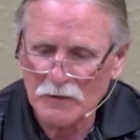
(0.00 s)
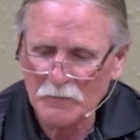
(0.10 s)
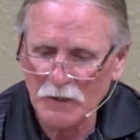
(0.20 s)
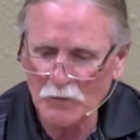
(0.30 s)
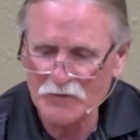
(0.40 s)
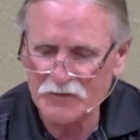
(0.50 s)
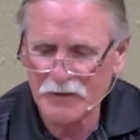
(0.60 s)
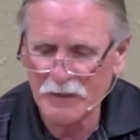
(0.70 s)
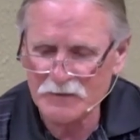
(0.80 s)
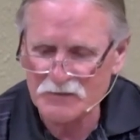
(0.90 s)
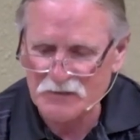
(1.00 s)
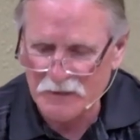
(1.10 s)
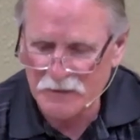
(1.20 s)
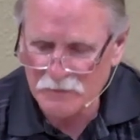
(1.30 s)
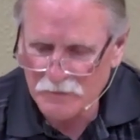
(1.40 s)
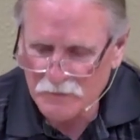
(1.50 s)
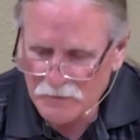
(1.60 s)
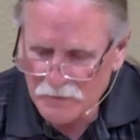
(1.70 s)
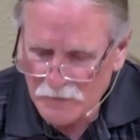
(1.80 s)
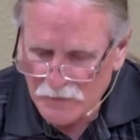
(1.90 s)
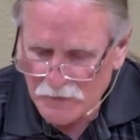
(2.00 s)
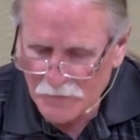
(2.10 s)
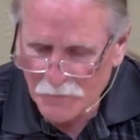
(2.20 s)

by which they had sinned and